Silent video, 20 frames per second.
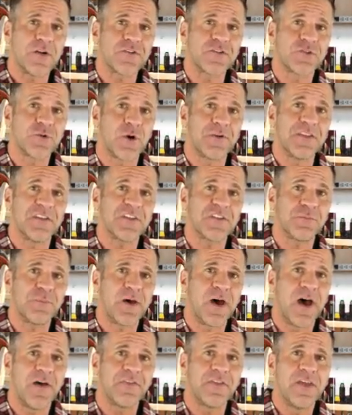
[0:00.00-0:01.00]
store this
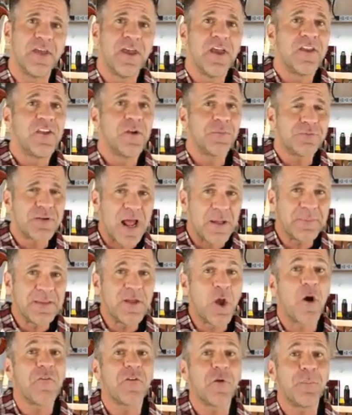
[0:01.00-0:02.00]
month, you're probably
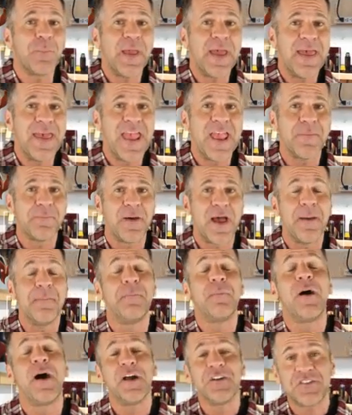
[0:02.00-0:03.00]
overpaying by
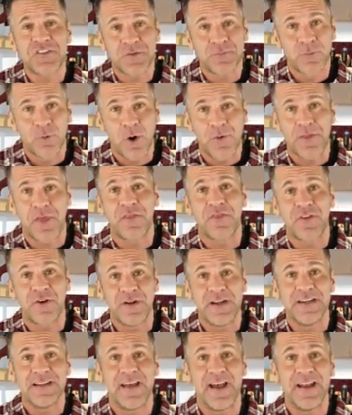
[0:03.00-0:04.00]
much more than
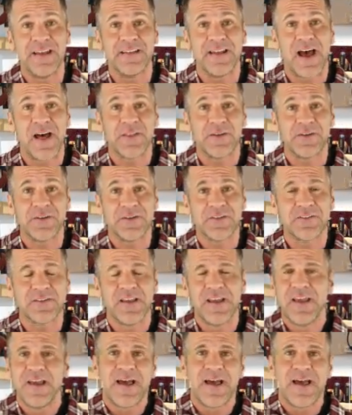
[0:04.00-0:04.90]
$39.